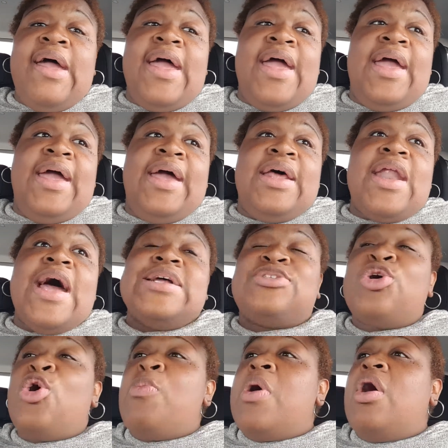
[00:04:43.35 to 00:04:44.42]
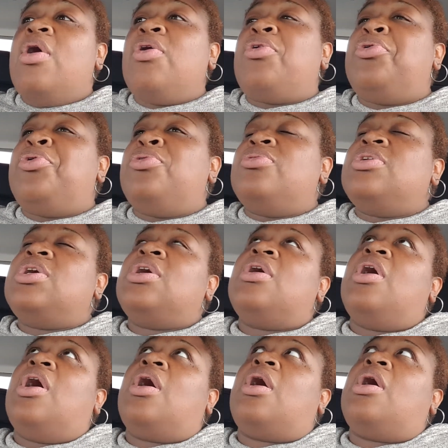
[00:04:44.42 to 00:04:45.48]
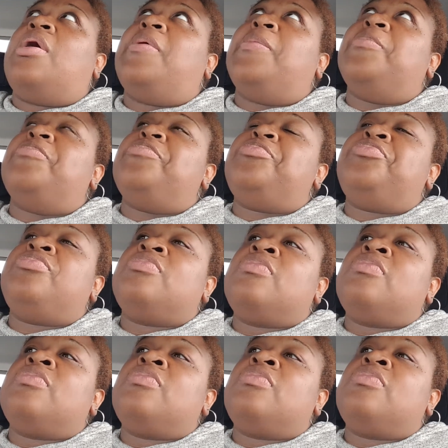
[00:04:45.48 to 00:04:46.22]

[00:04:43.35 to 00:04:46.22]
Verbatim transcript: and i told my uncle um